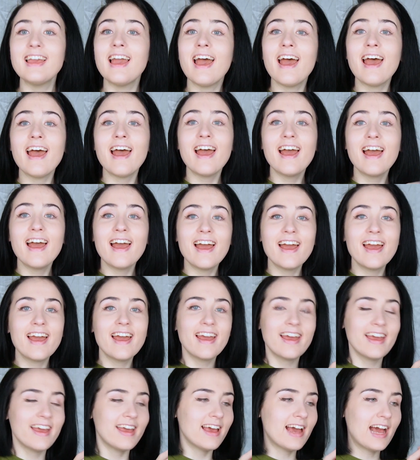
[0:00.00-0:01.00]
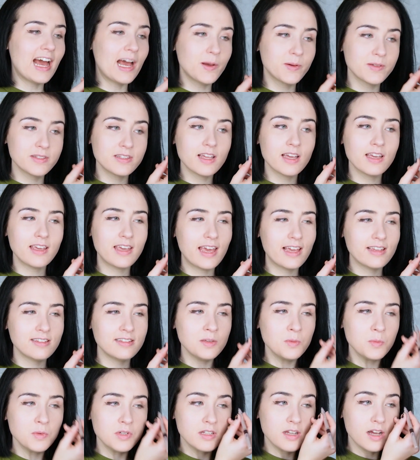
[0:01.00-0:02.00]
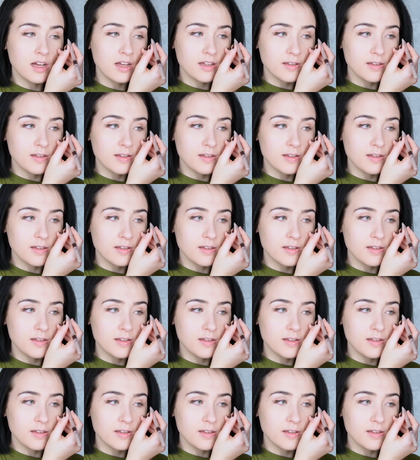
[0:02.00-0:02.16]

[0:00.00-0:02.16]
Yay! I was like, Casey would not.